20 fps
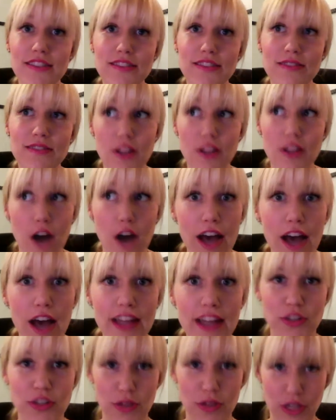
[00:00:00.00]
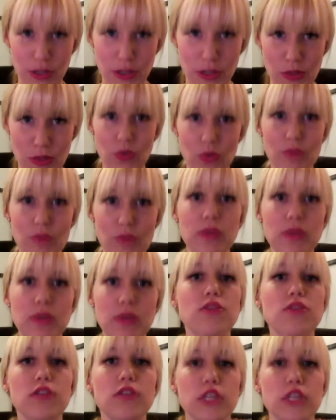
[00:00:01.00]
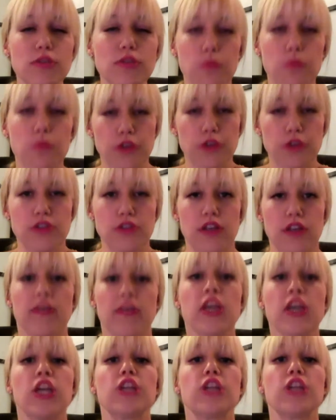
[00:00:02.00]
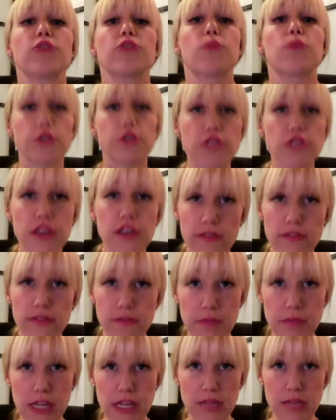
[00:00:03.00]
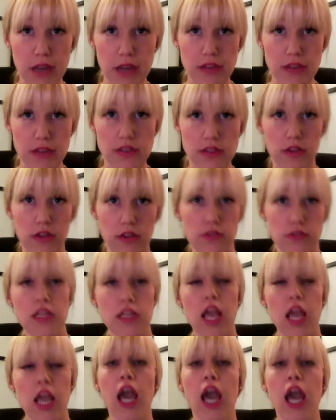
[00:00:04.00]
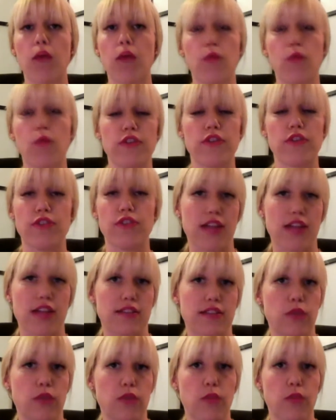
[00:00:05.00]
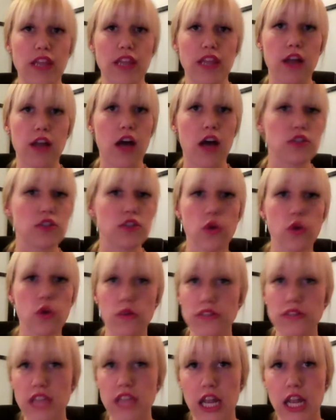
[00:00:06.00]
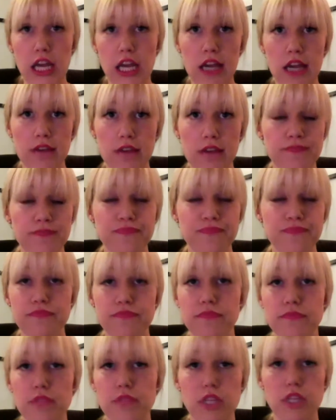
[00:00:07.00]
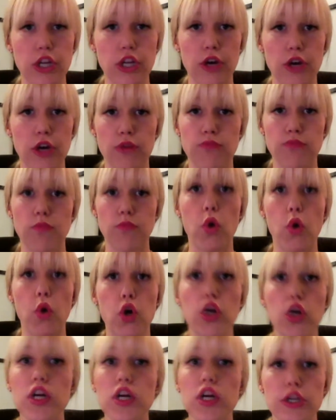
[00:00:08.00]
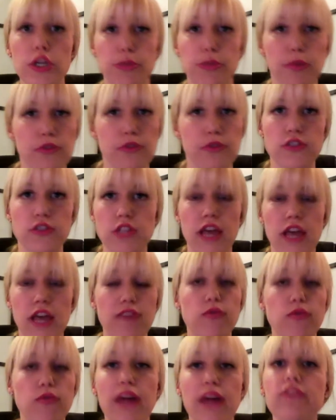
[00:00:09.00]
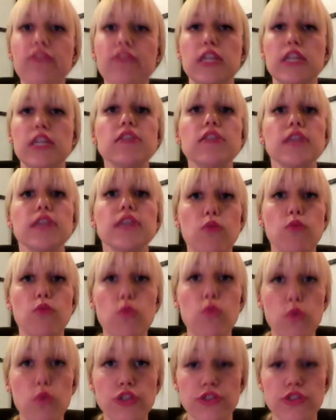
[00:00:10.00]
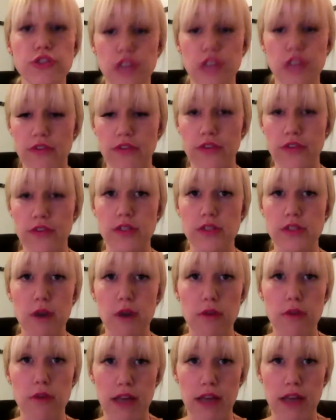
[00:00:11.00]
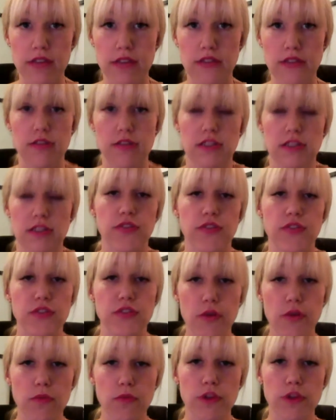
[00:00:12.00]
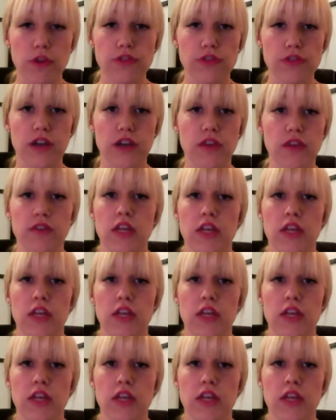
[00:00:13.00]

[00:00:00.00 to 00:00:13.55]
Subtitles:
a lot and you get used to it, but you still need to reward yourself. You need to reward yourself for meeting milestones, whether that's in weight loss, goal setting, work, your personal life, whatever it is. Like, reward yourself for those small milestones, because if you don't reward yourself,